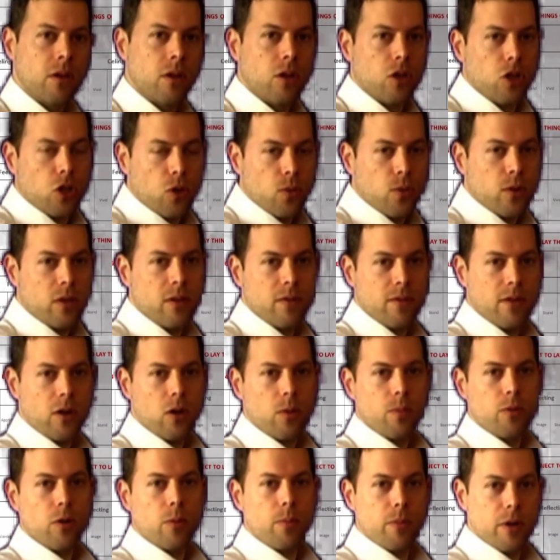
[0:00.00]
you will
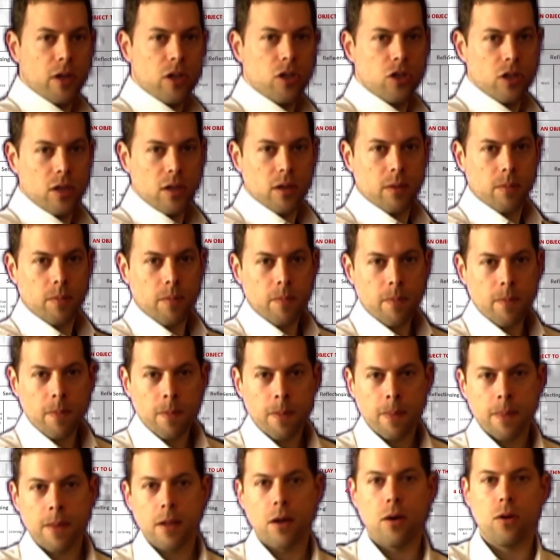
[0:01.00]
develop your PhD
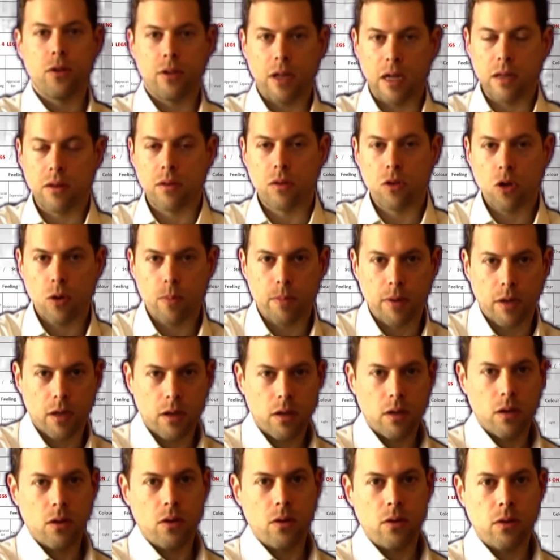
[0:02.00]
on that
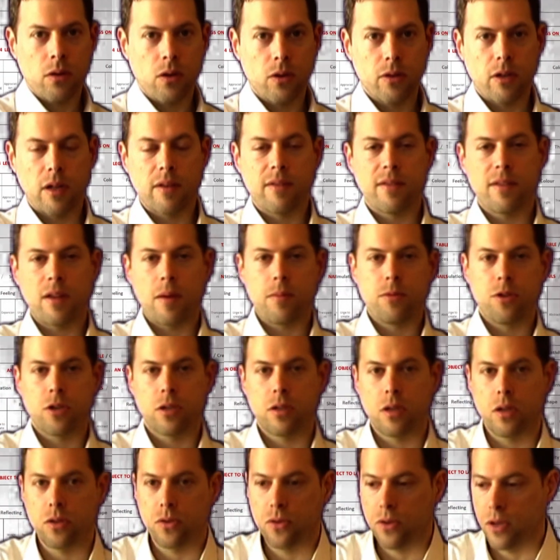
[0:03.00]
topic, on that subject
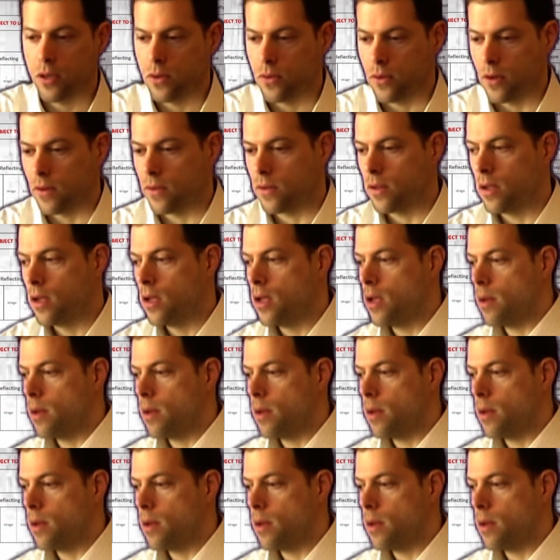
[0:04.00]
that you interest.